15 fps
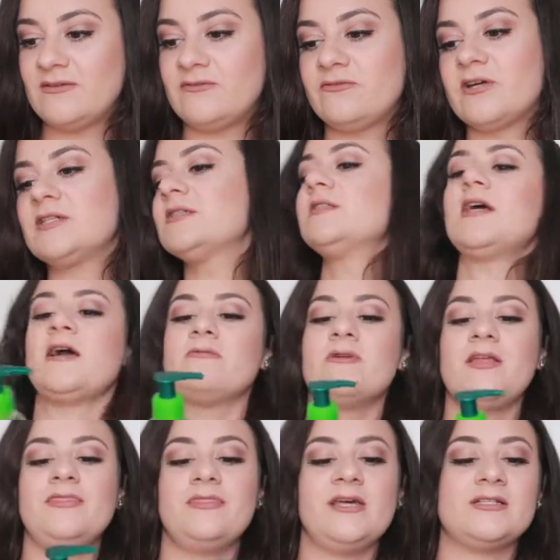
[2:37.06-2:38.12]
First I
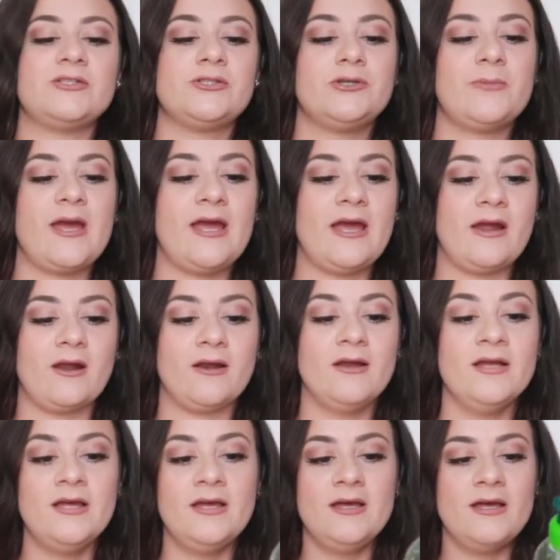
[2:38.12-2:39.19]
run this through my hair.
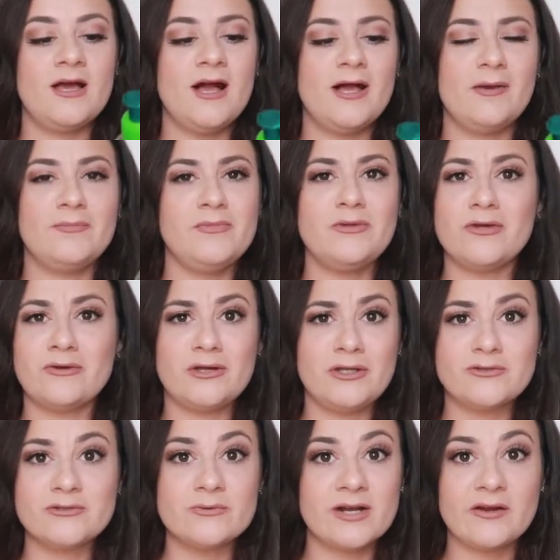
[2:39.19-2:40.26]
You can
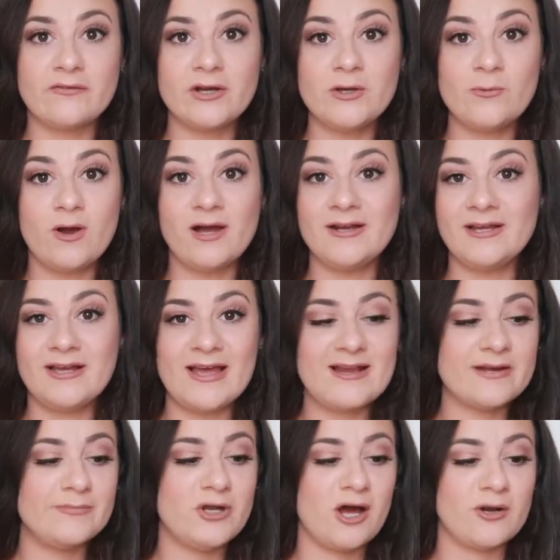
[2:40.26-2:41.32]
use whatever you want. Again,
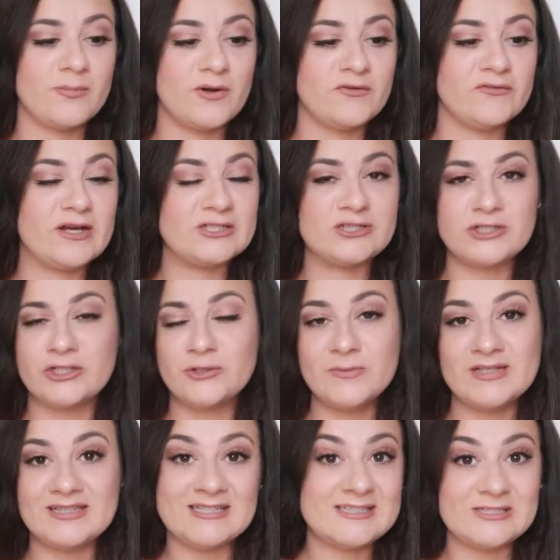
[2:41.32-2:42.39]
I'm not a professional,
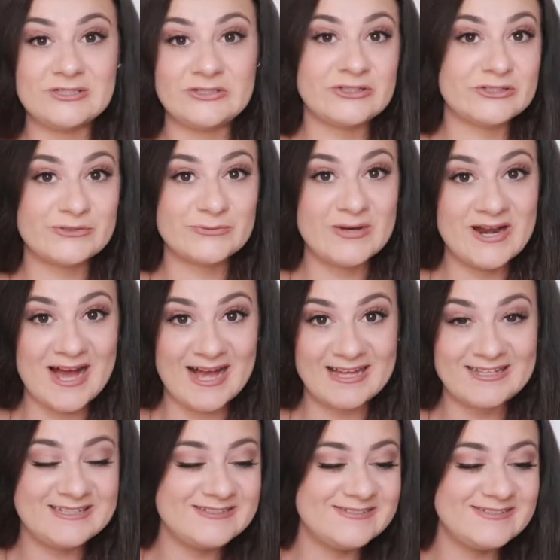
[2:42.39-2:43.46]
but this is just what I
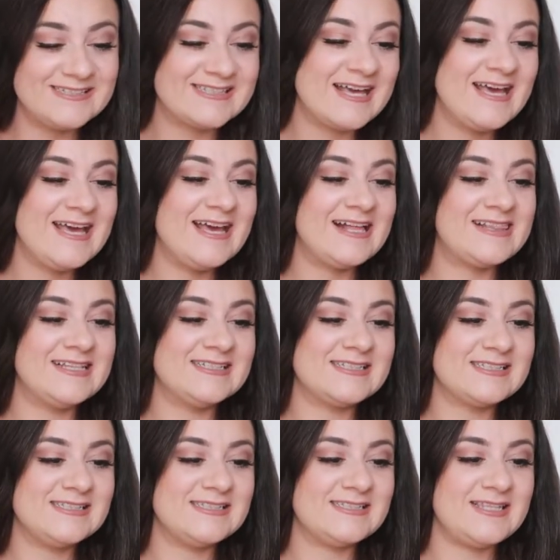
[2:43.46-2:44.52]
use. This
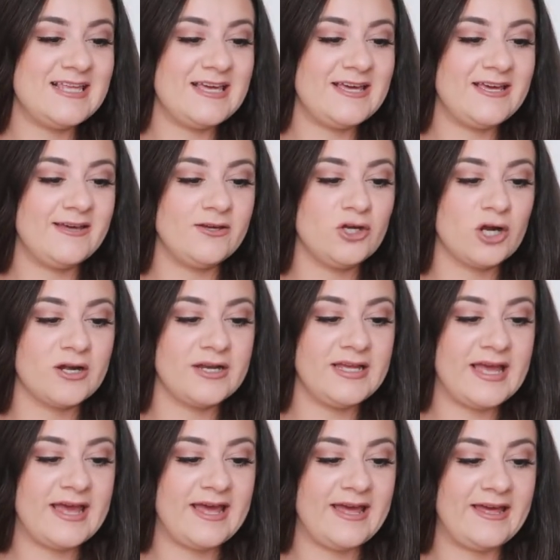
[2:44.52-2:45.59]
is the
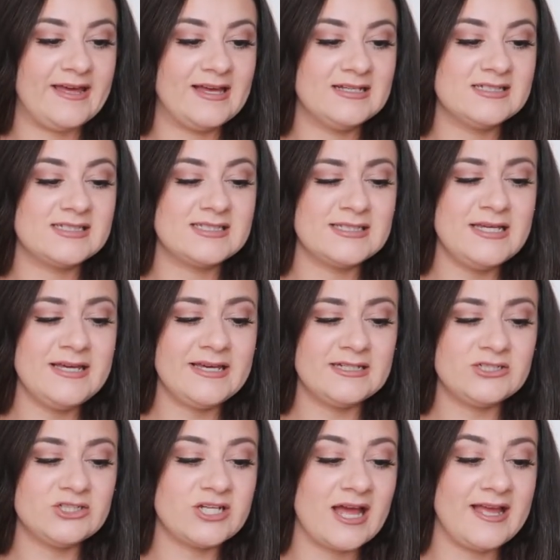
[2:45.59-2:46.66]
Garnier Sleek and
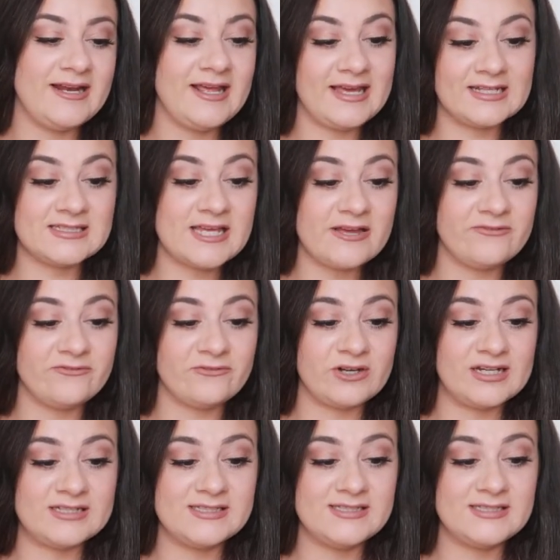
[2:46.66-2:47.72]
Shine
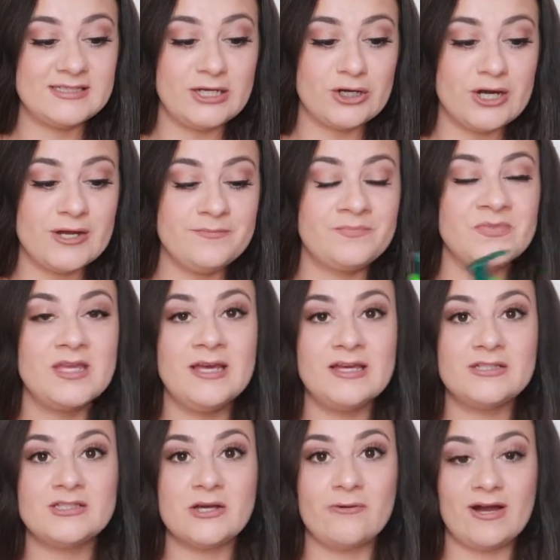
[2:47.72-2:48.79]
Anti-Frizz Serum.
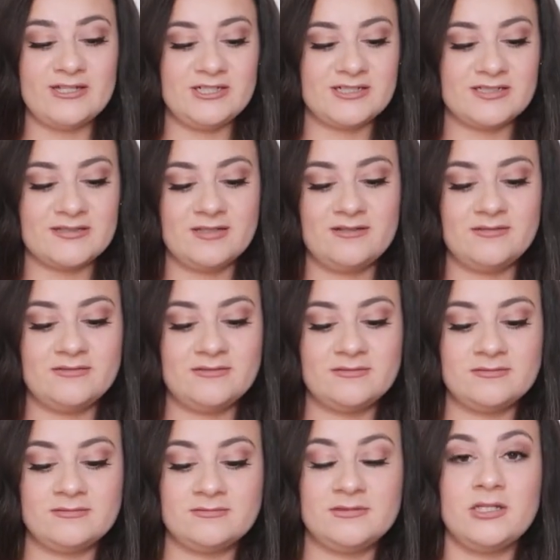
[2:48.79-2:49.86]
So I just
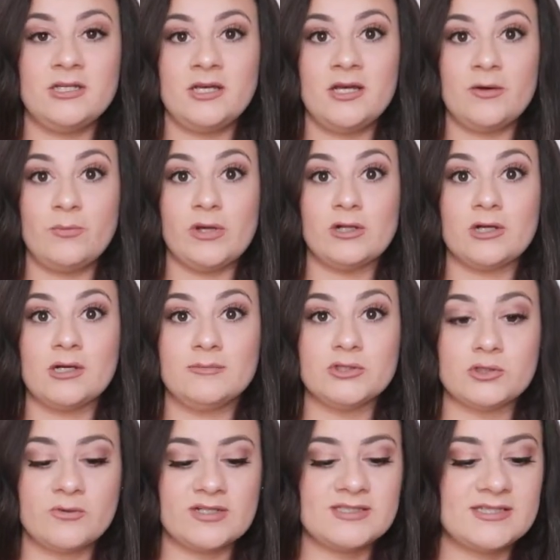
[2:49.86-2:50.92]
felt a couple
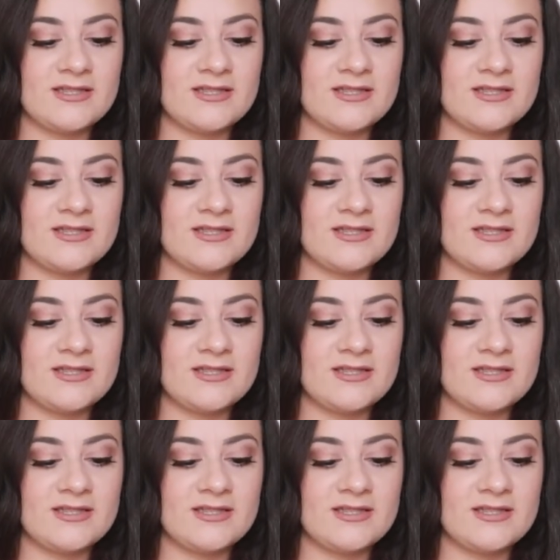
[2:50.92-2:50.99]
squirts